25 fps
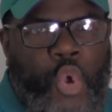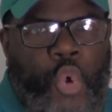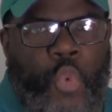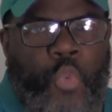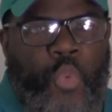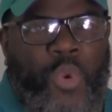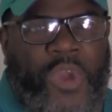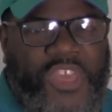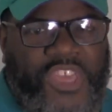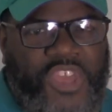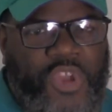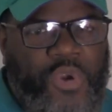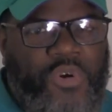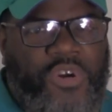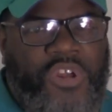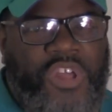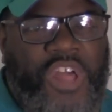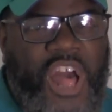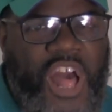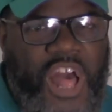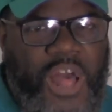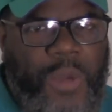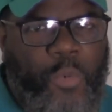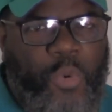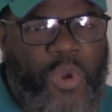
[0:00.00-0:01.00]
when you
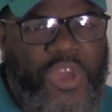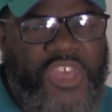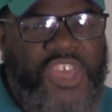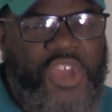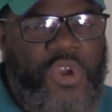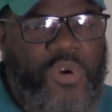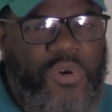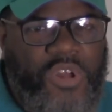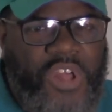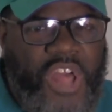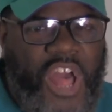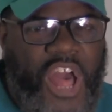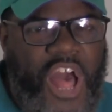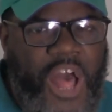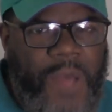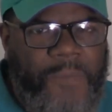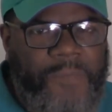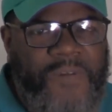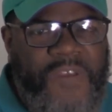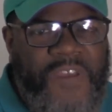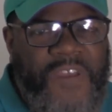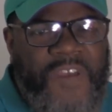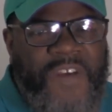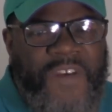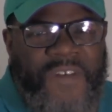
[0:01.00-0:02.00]
come, when you
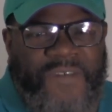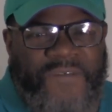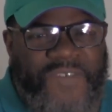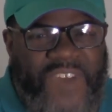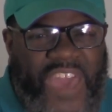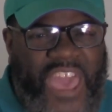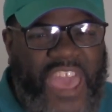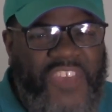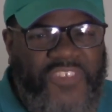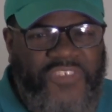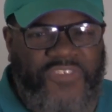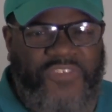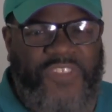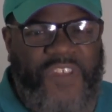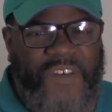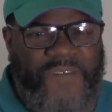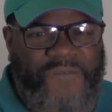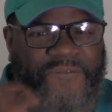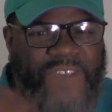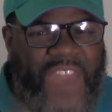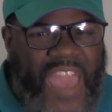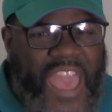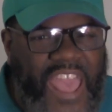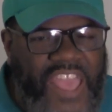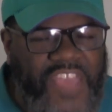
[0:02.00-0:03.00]
come face to
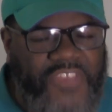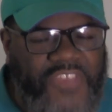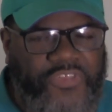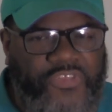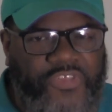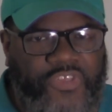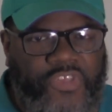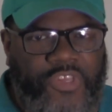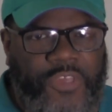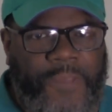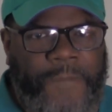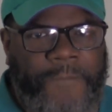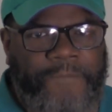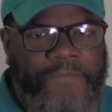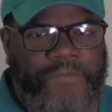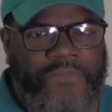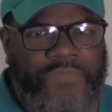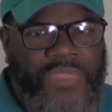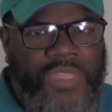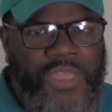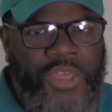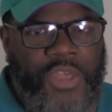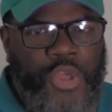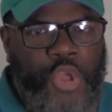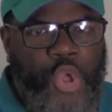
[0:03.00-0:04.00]
face
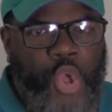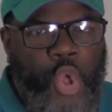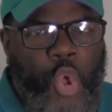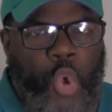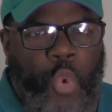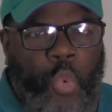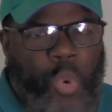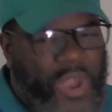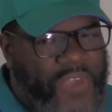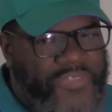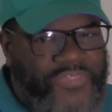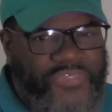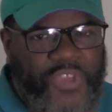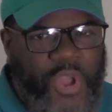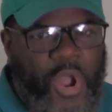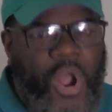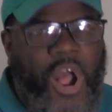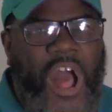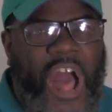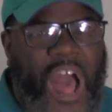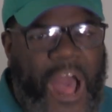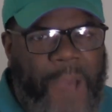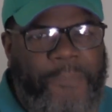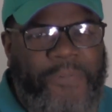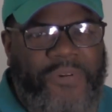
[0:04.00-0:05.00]
with your
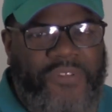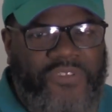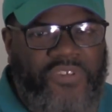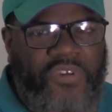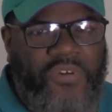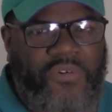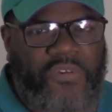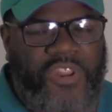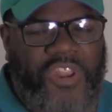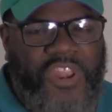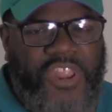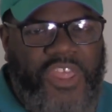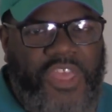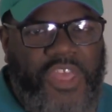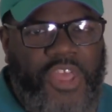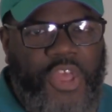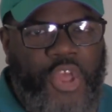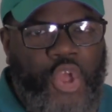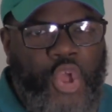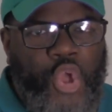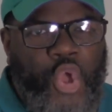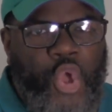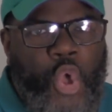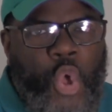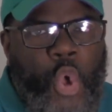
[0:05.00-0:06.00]
opportunity,
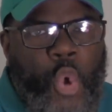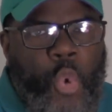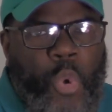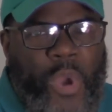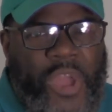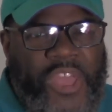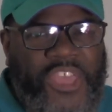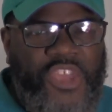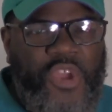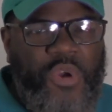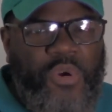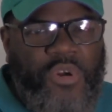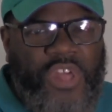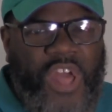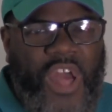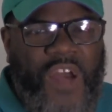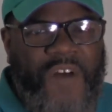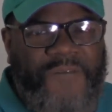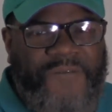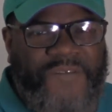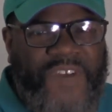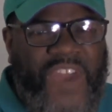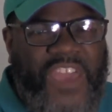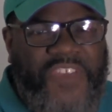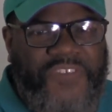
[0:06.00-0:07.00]
when you
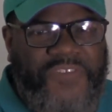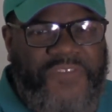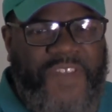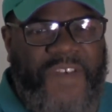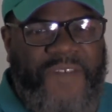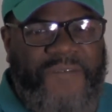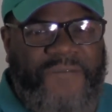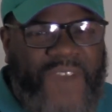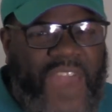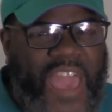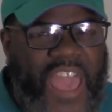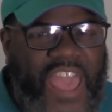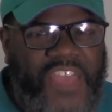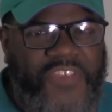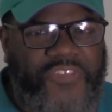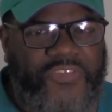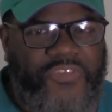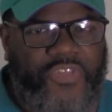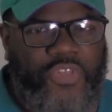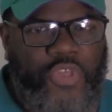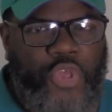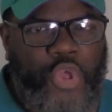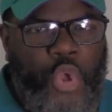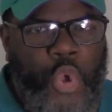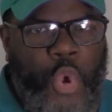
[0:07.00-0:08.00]
come face to
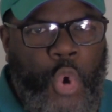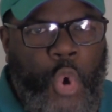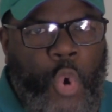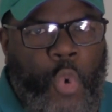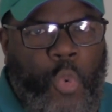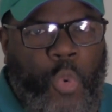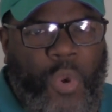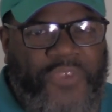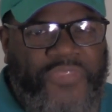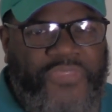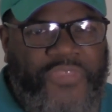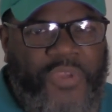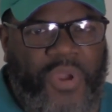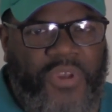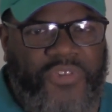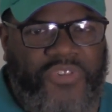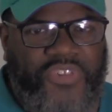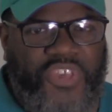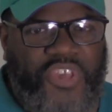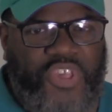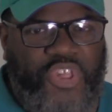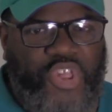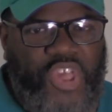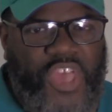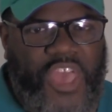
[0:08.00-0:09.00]
face with your
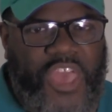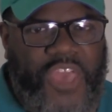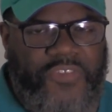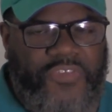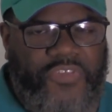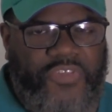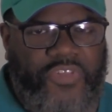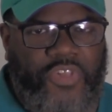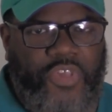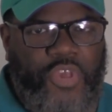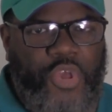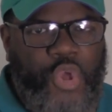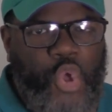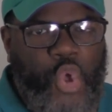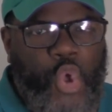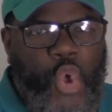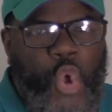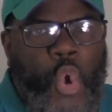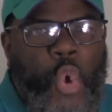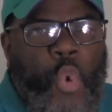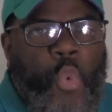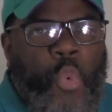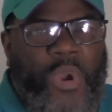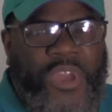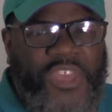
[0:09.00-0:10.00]
success,
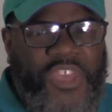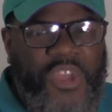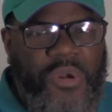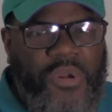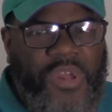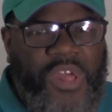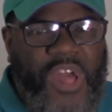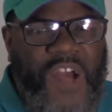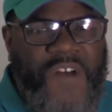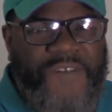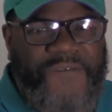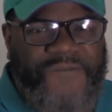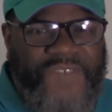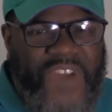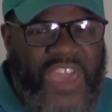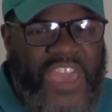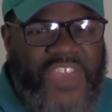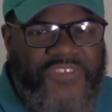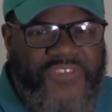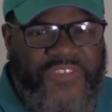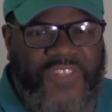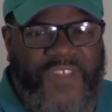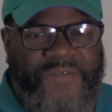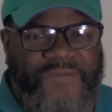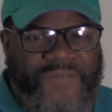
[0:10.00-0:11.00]
when you come
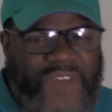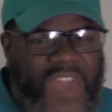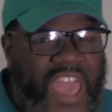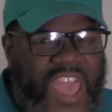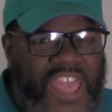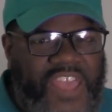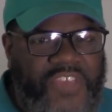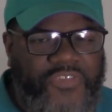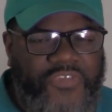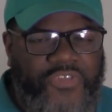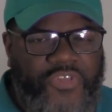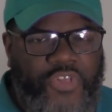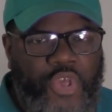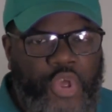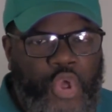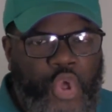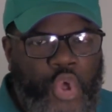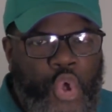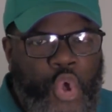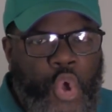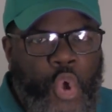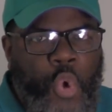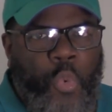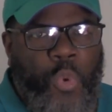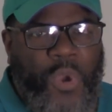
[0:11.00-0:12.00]
face to face
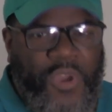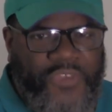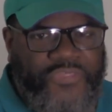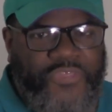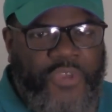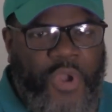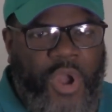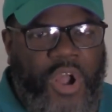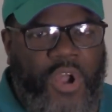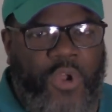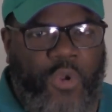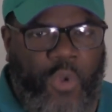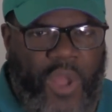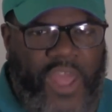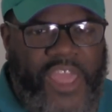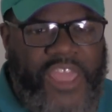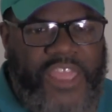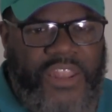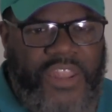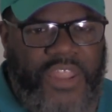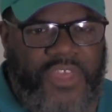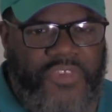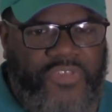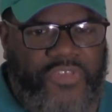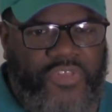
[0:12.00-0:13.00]
with your
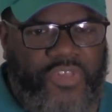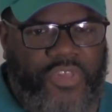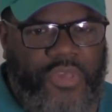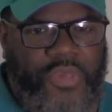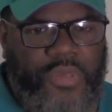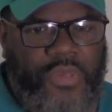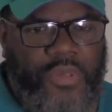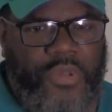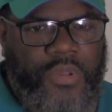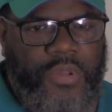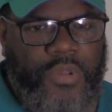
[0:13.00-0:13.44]
greatness,